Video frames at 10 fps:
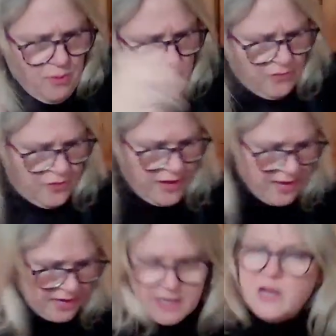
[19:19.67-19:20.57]
pour the thing
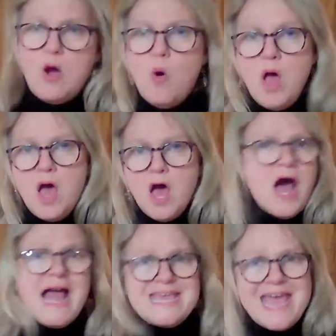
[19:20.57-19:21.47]
in, and you go,
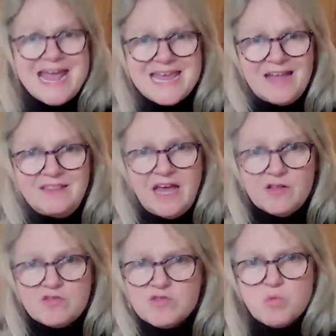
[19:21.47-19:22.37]
I can't get that
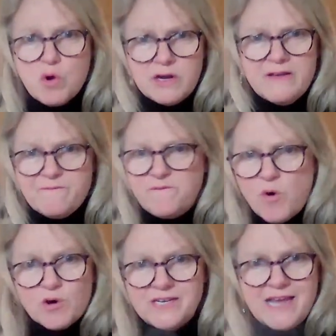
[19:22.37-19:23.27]
swirling
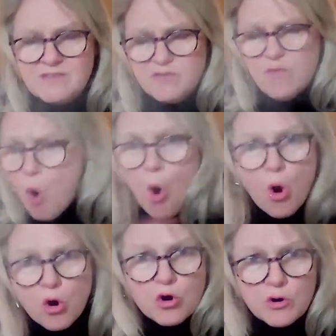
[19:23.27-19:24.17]
vortex of
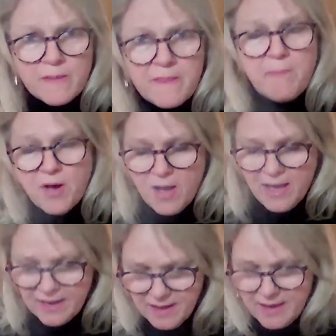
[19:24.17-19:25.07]
horror in the pot.
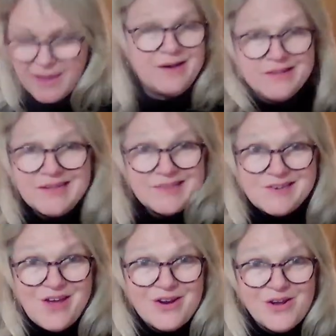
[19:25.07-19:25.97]
It's
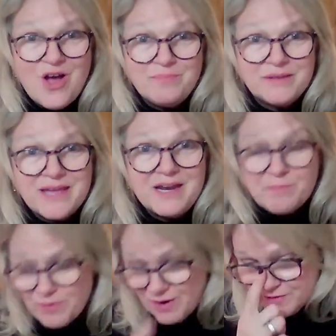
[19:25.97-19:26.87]
not a complicated
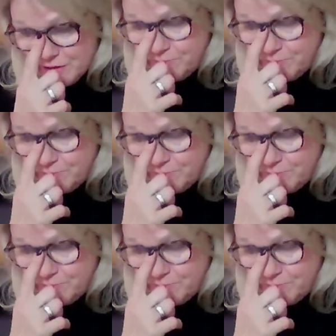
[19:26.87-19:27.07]
process,